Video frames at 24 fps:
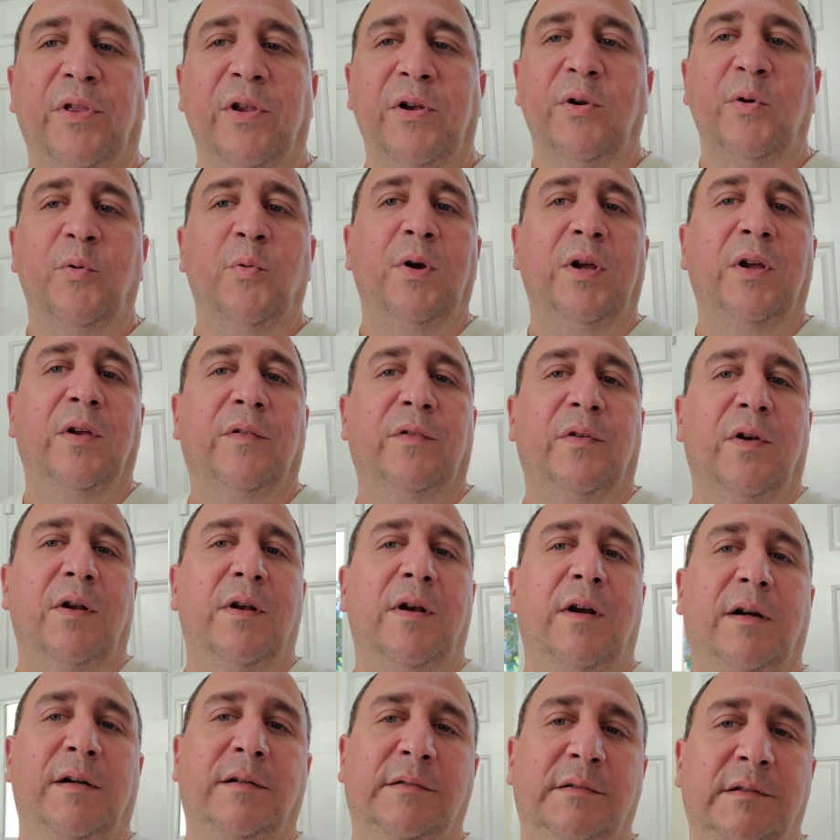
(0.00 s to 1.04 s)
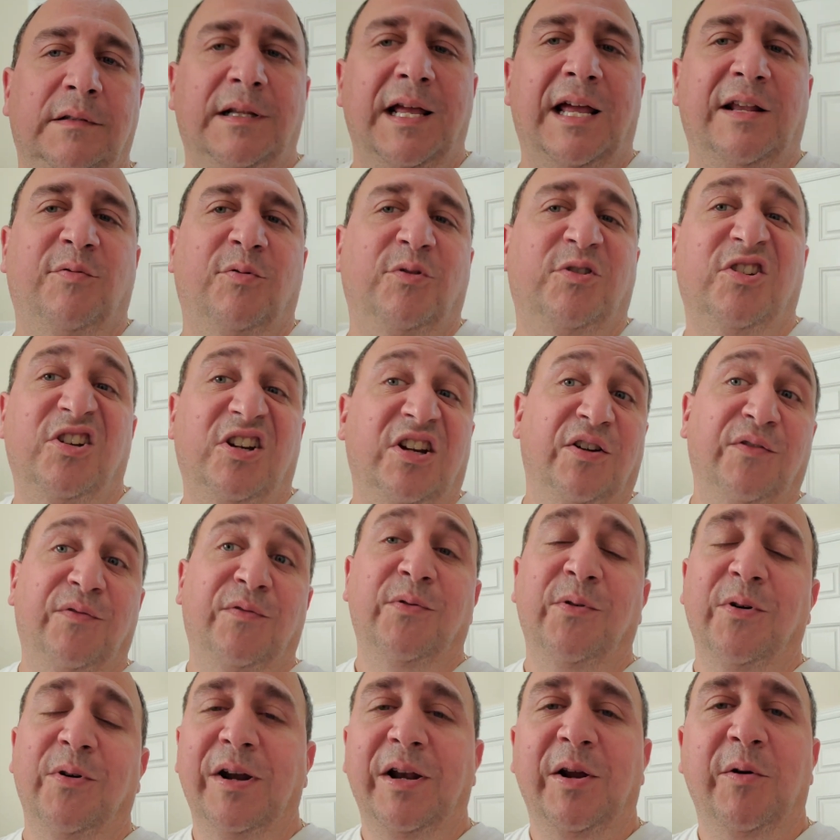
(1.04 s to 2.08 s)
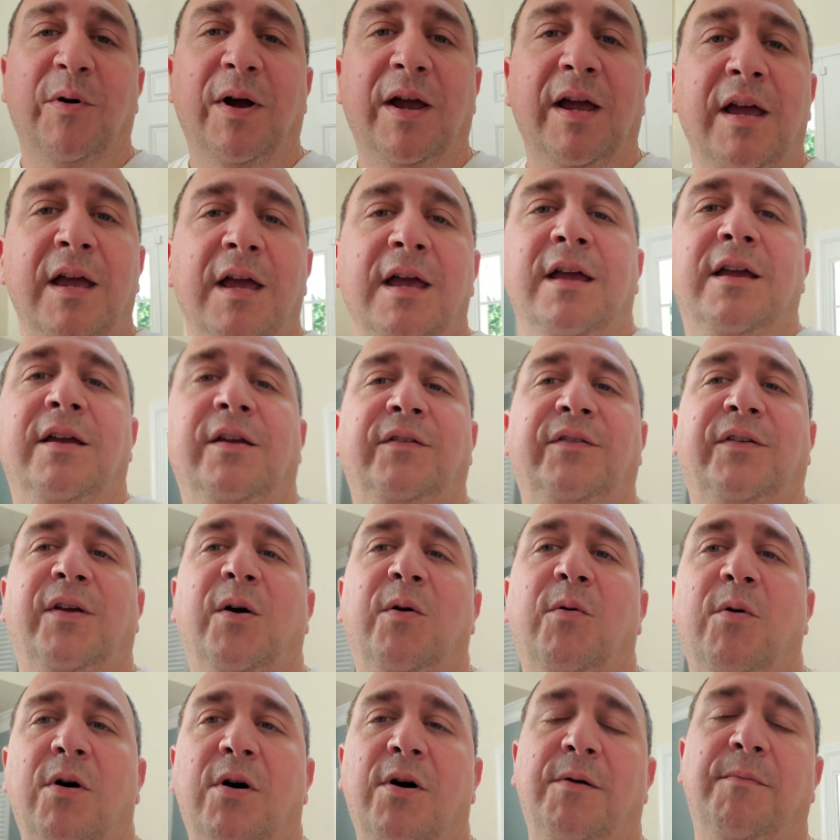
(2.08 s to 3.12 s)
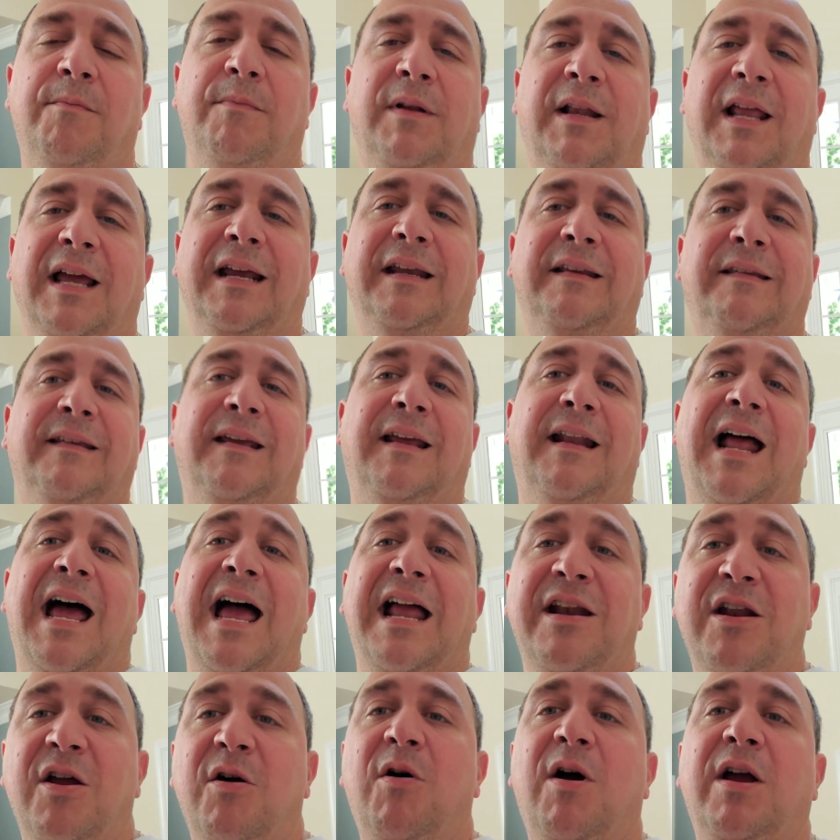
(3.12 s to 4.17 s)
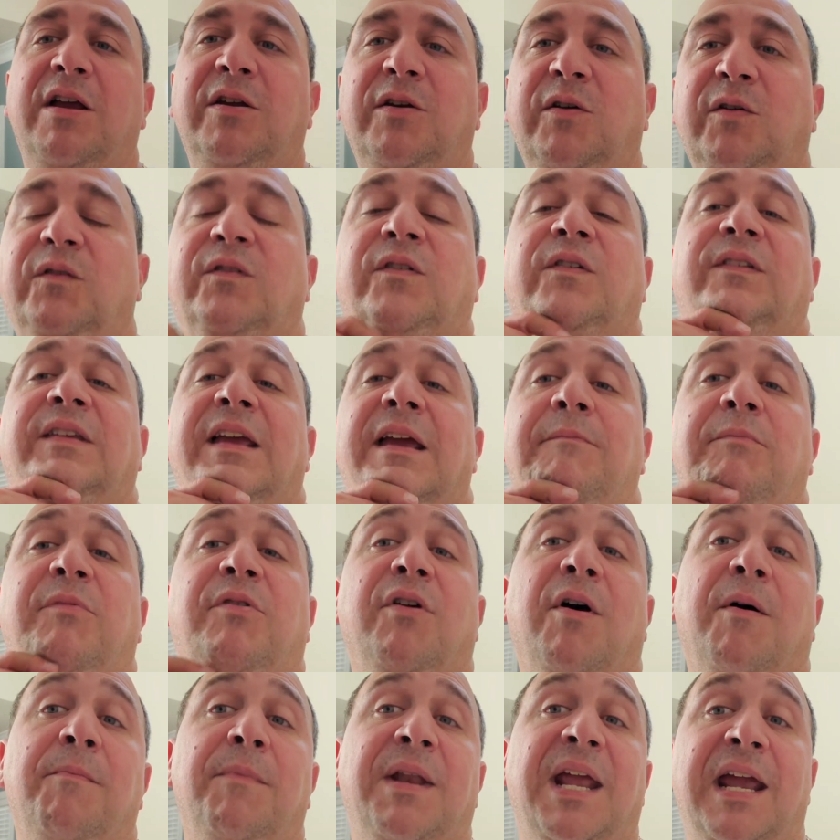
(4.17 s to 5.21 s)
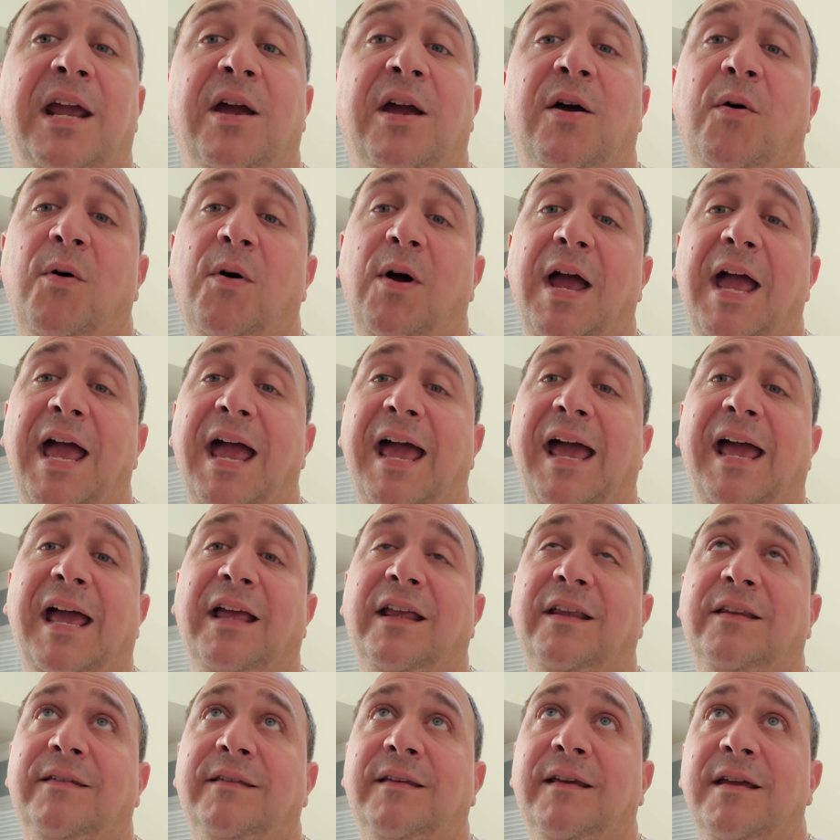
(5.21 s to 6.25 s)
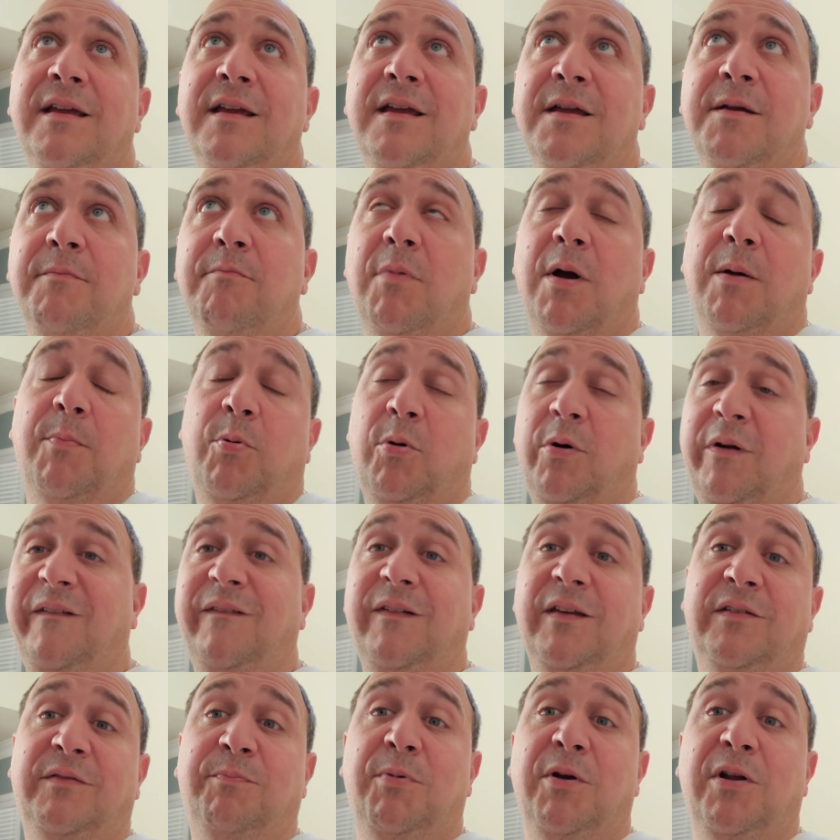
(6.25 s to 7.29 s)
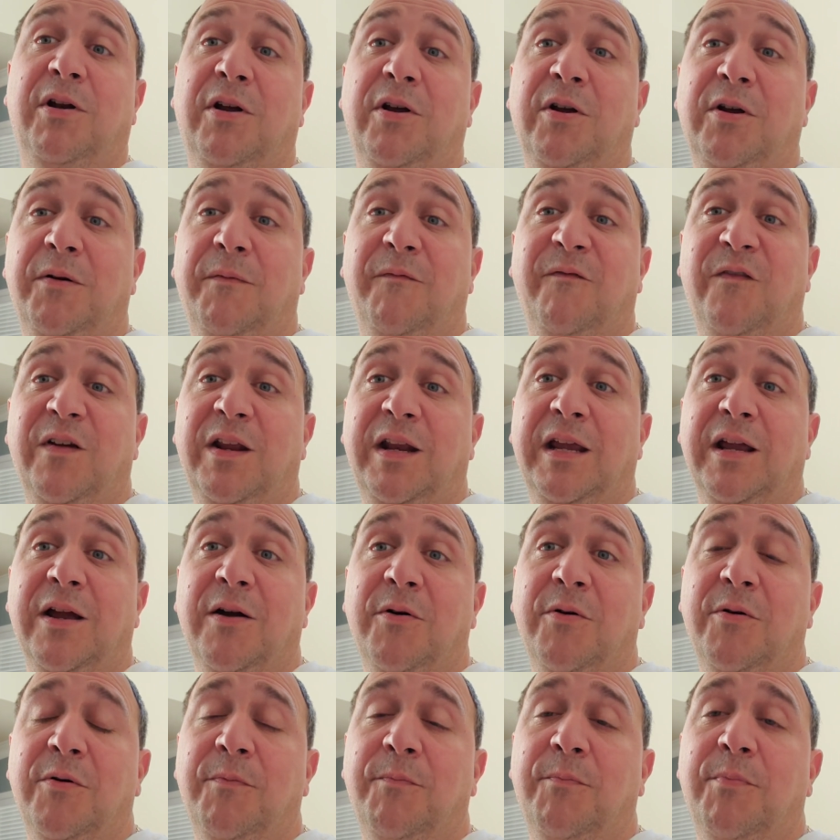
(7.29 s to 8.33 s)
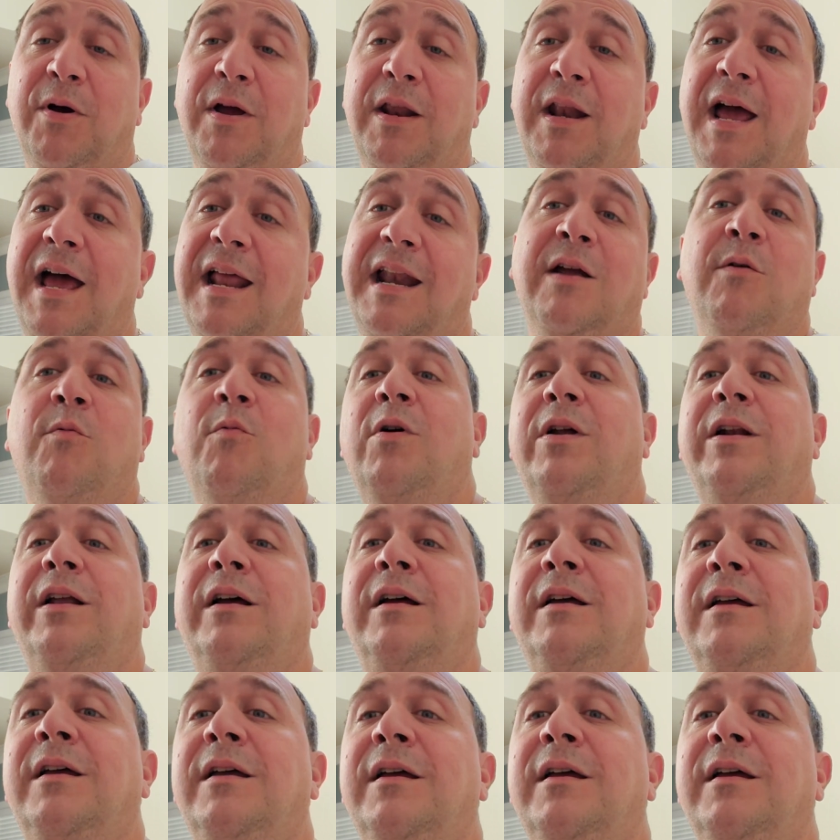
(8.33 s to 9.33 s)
the new wheels on there. That's what you're here for anyway. So like I said, I know I used the same thumbnail as my previous video, but I didn't want to